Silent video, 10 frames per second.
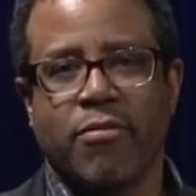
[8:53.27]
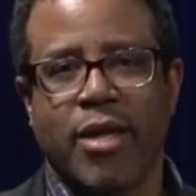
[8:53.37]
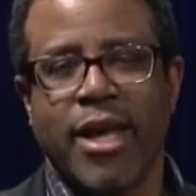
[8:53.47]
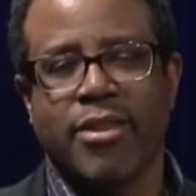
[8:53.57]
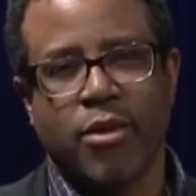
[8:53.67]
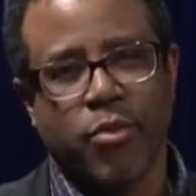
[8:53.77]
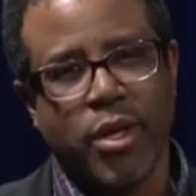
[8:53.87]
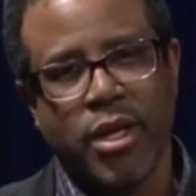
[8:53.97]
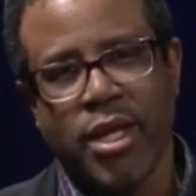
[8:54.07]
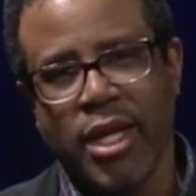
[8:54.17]
amount of light
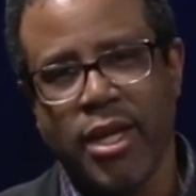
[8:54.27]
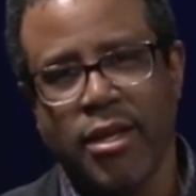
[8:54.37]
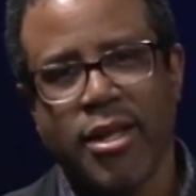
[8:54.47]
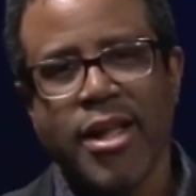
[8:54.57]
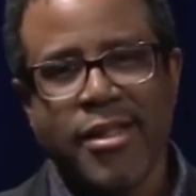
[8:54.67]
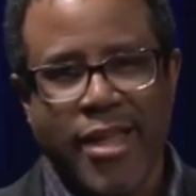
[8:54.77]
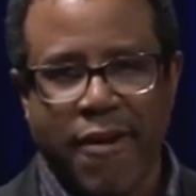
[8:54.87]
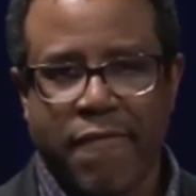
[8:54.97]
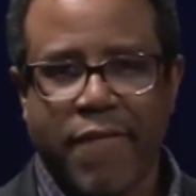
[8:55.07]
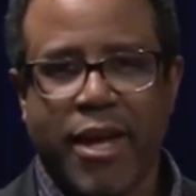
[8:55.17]
that we need
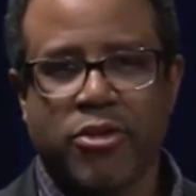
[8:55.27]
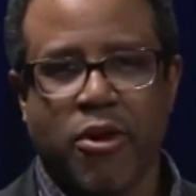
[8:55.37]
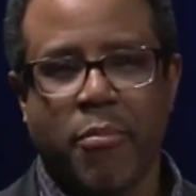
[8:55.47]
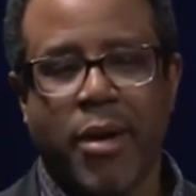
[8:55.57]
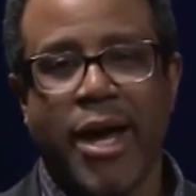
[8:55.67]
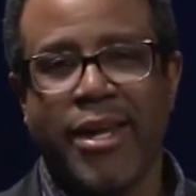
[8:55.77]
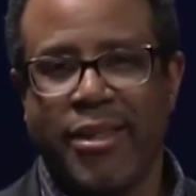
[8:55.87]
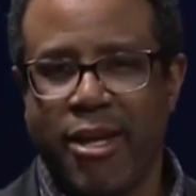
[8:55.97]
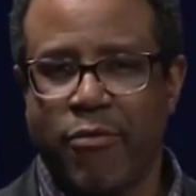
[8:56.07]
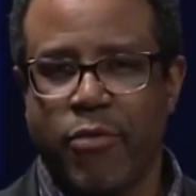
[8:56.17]
that affects our
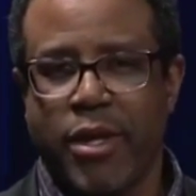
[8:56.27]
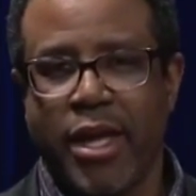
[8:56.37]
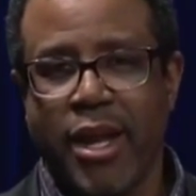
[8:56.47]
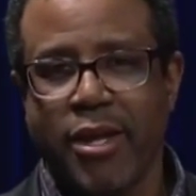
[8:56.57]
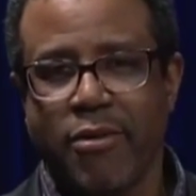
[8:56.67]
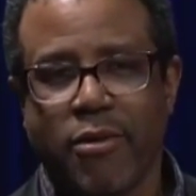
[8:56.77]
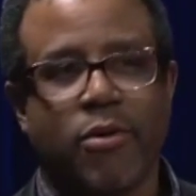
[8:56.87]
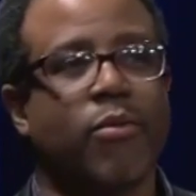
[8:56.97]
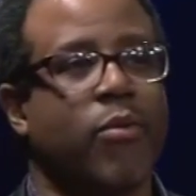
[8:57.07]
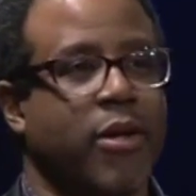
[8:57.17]
body, that if we get
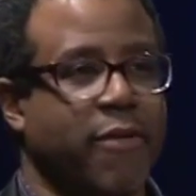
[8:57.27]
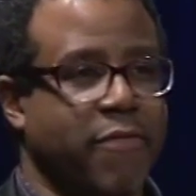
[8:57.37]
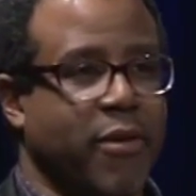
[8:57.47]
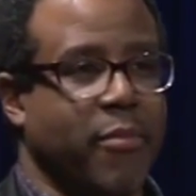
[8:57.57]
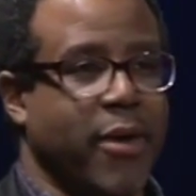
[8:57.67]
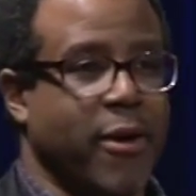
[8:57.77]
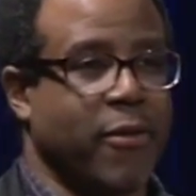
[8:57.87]
it, we're going to feel